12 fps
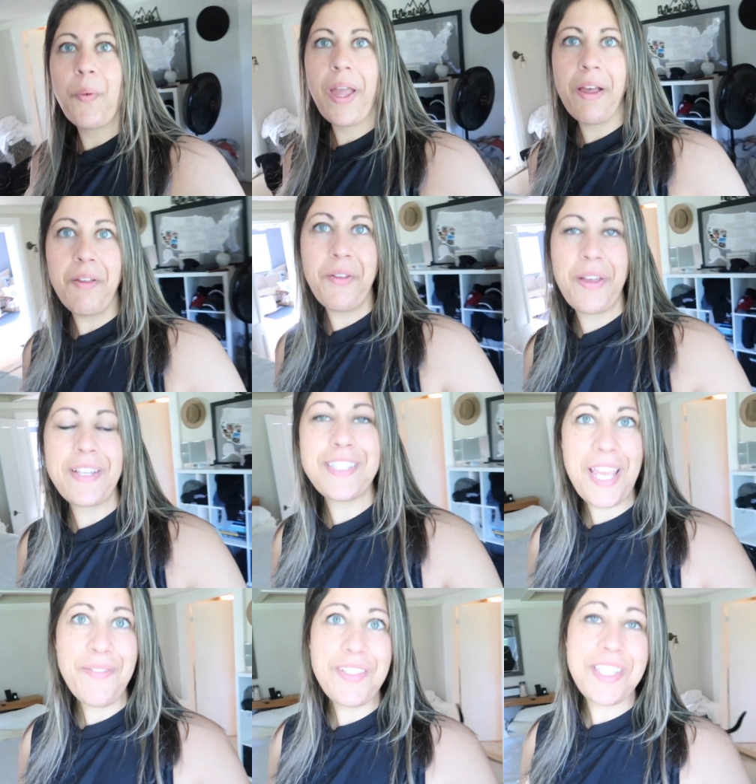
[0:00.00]
Well,
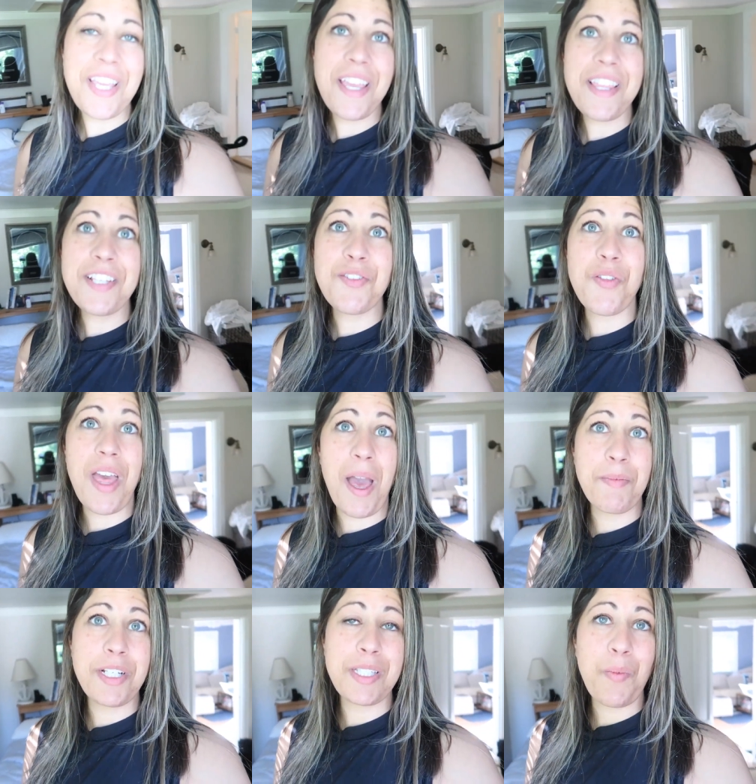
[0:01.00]
safe to say these are
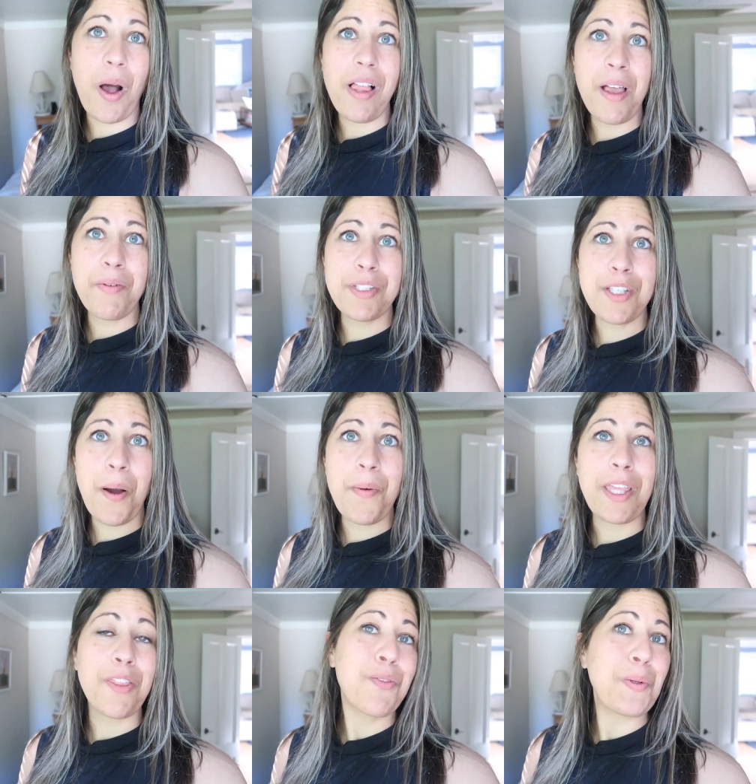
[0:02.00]
them, because while I was
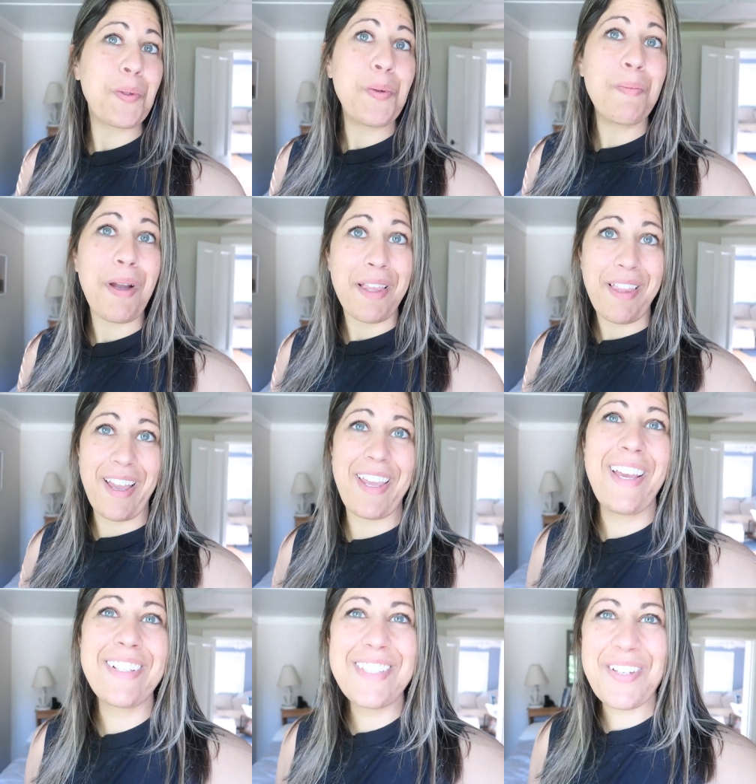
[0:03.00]
going through my
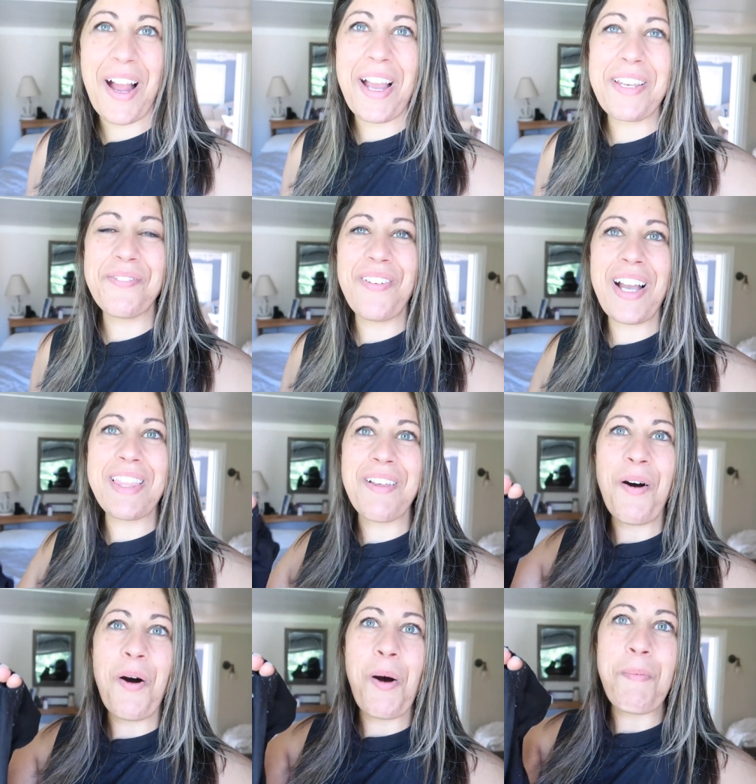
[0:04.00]
leggings trying to find the
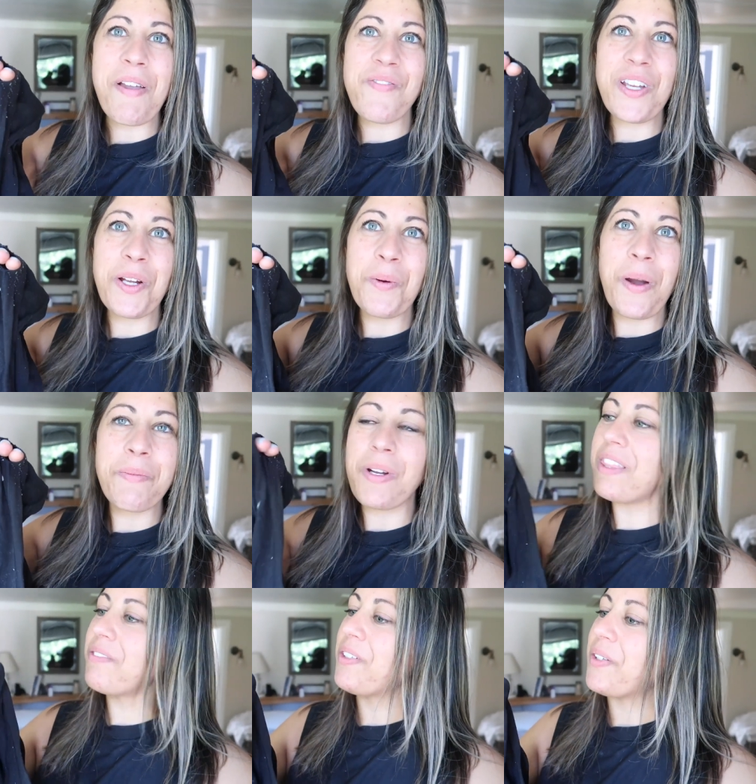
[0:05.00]
hole, my finger went
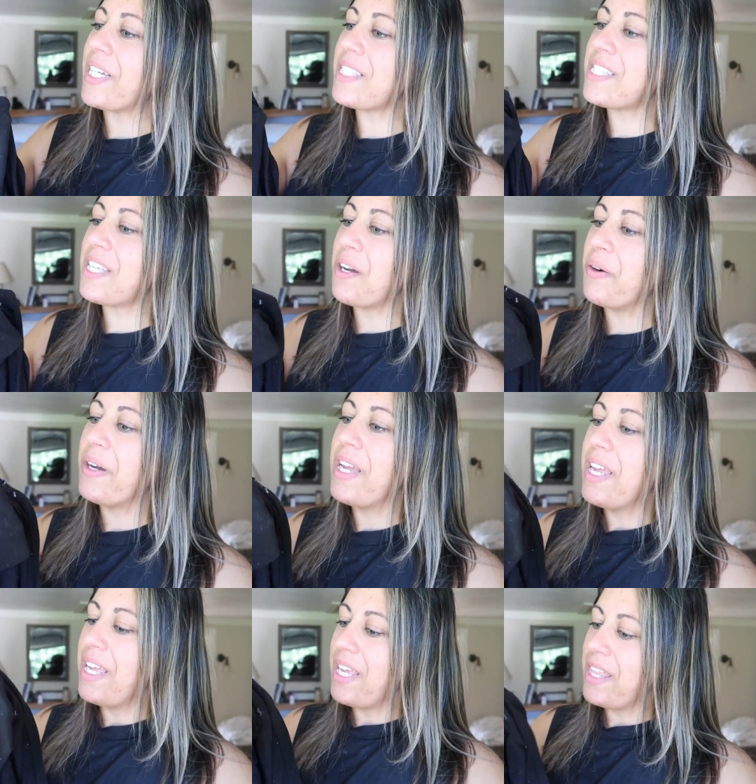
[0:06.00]
right through it. So
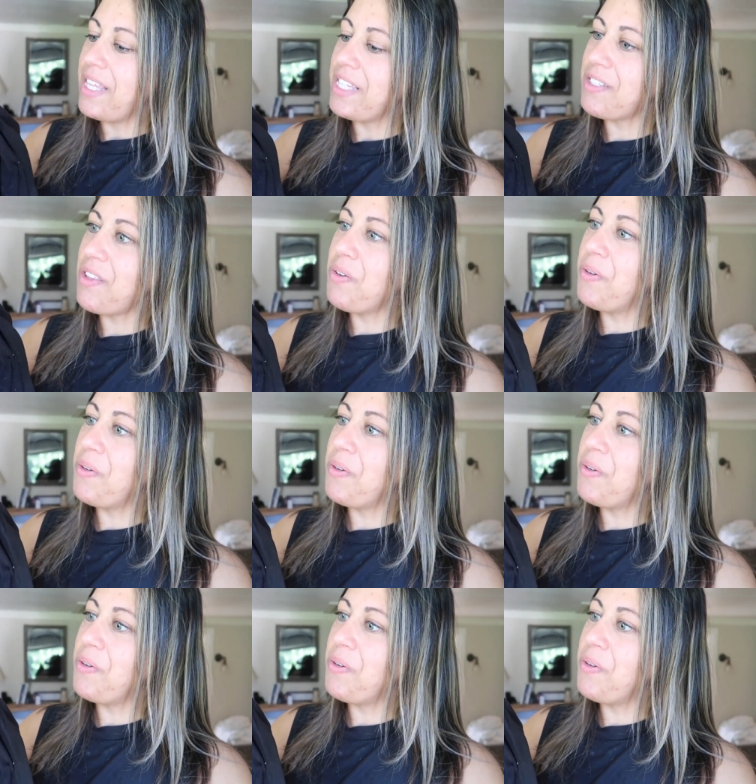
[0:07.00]
these are the